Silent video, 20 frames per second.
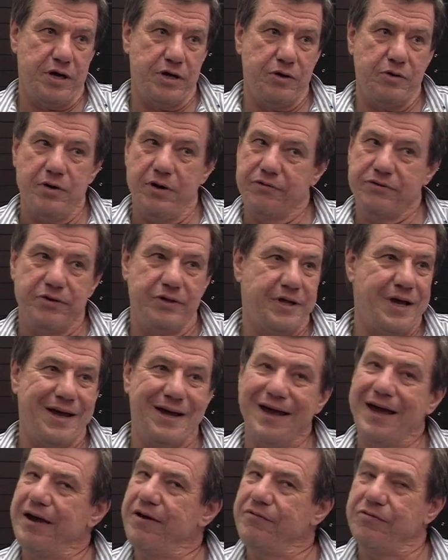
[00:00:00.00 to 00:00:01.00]
You have to take
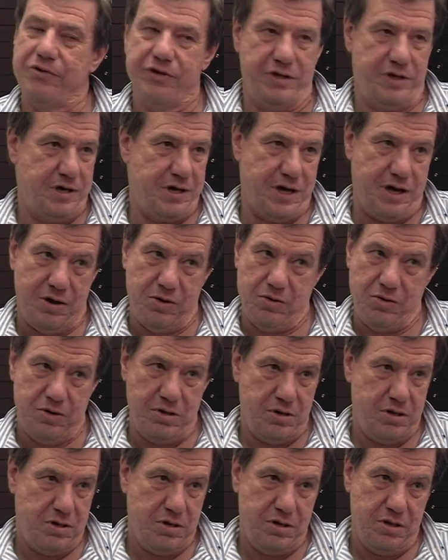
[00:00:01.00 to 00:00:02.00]
everything
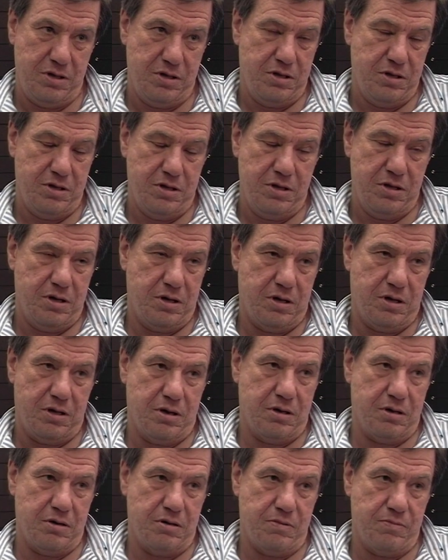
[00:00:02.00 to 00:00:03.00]

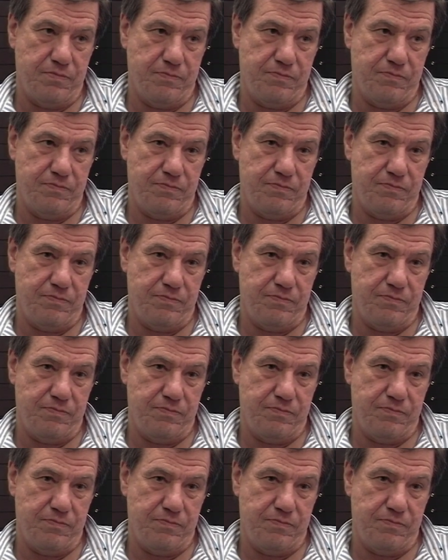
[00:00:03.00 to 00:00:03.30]
out.